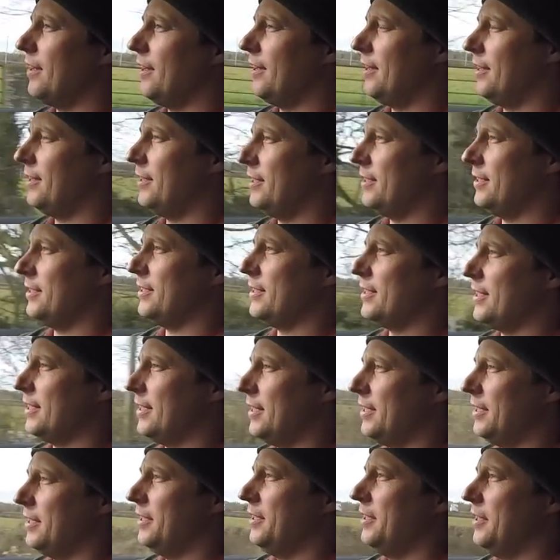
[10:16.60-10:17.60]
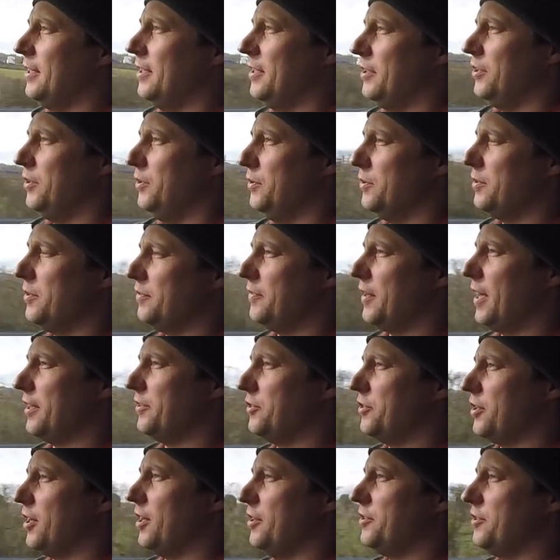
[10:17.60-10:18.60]
And uh, use the
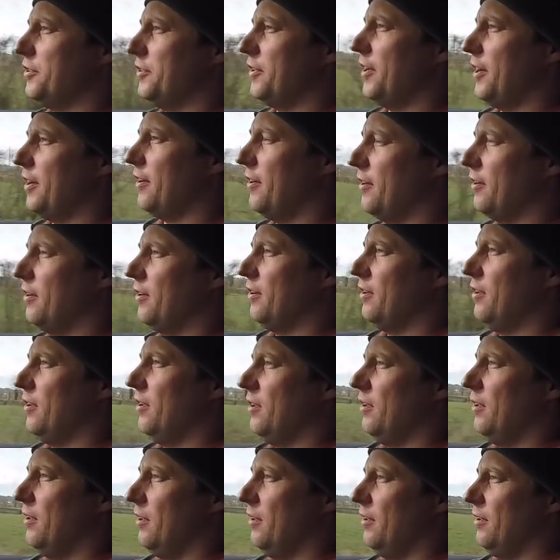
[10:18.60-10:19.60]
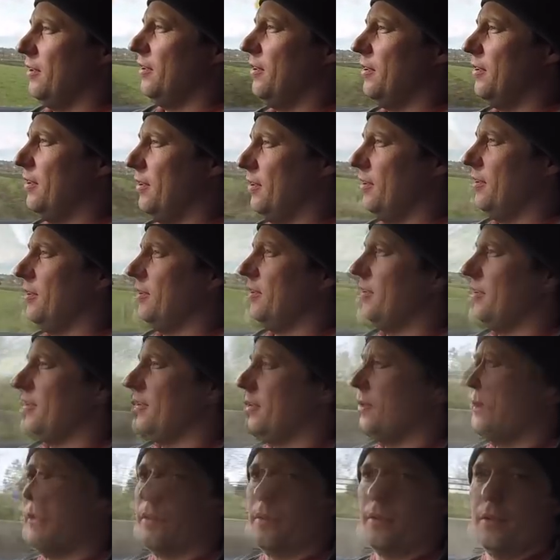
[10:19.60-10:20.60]
fast charger there.
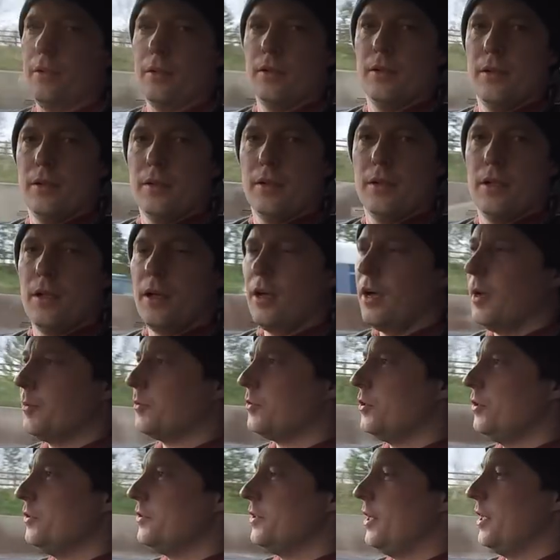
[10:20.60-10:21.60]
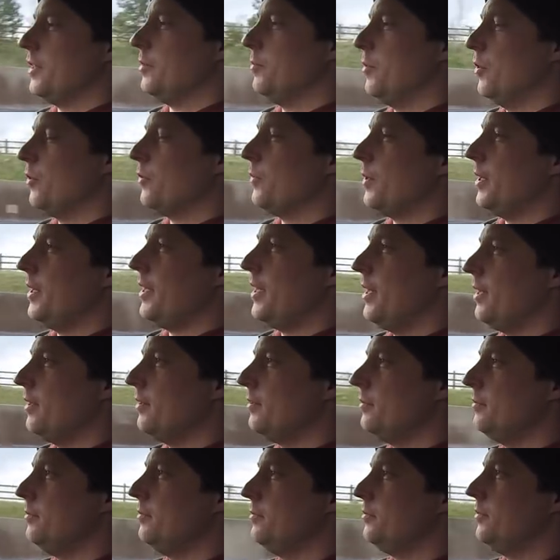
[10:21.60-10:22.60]
I'm cruising on the motorway
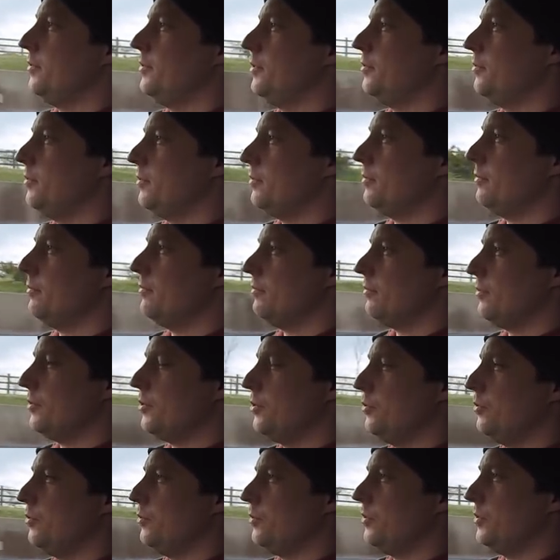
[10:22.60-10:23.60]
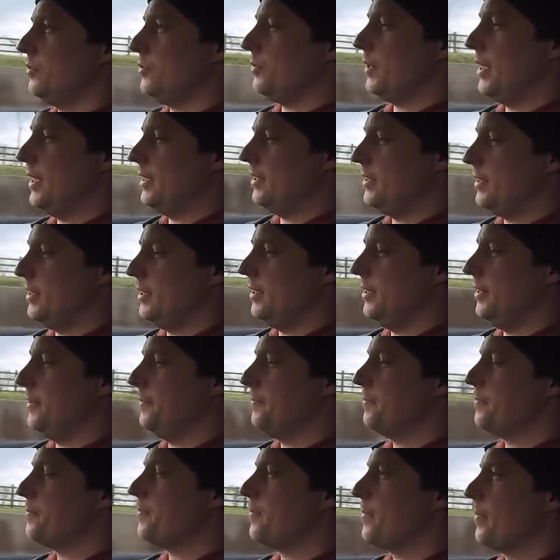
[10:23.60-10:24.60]
now, doing, doing 120.
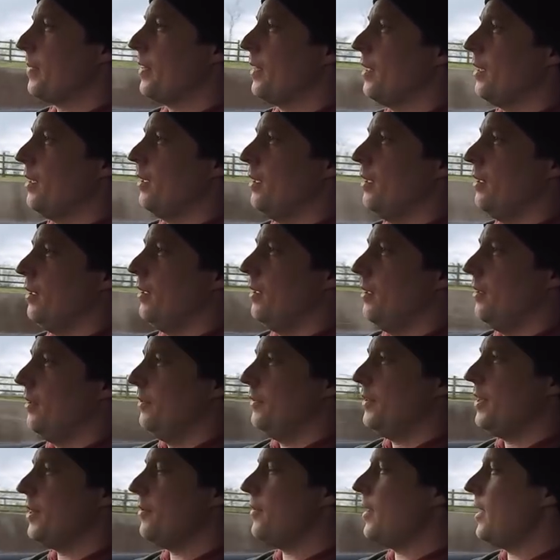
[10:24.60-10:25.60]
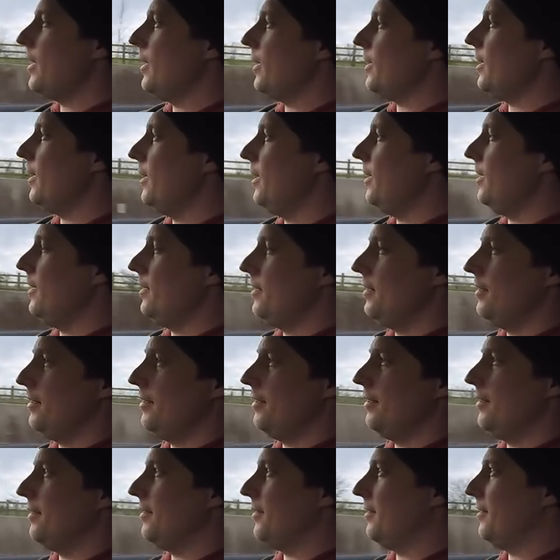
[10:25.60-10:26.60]
Theoretically,
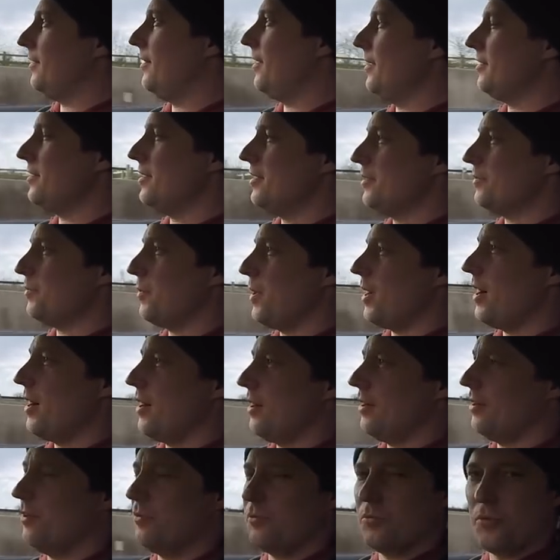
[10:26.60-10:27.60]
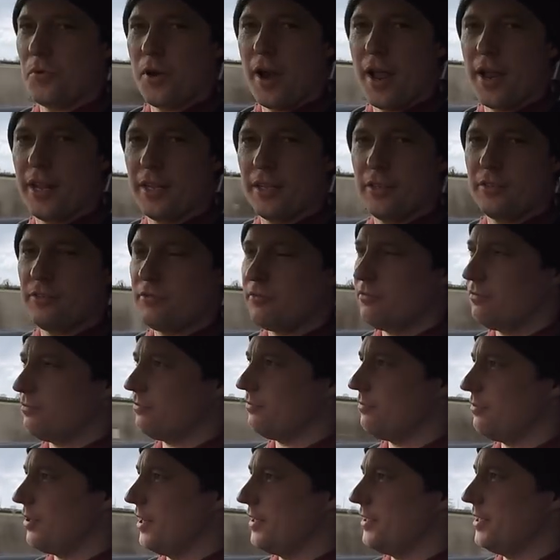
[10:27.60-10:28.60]
this is where we're at a
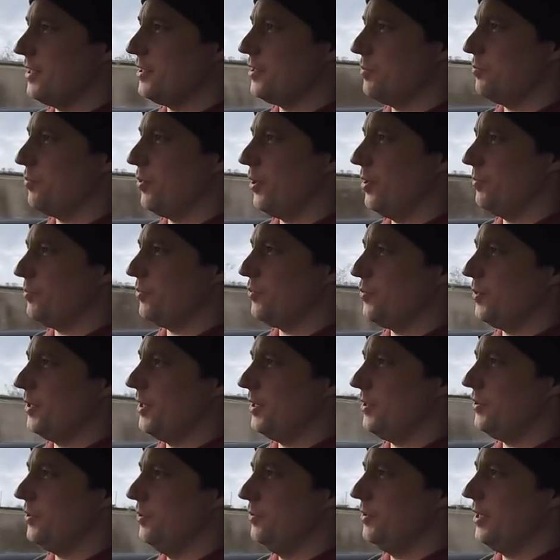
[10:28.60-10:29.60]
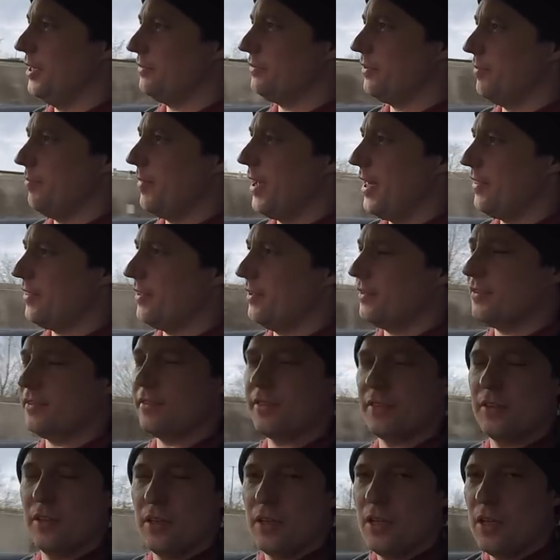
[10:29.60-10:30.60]
transition point between the two different
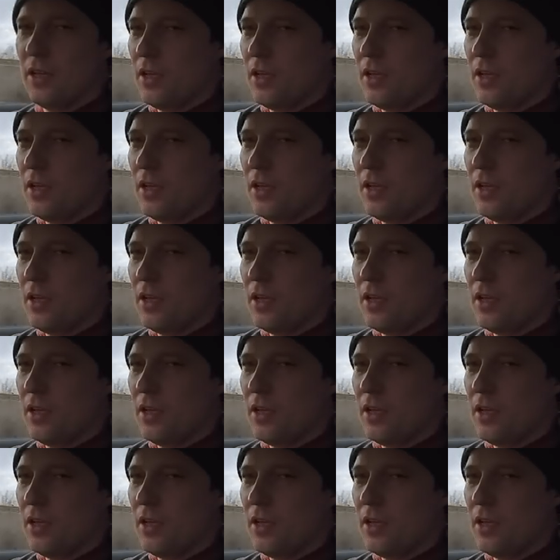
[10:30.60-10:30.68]
methods.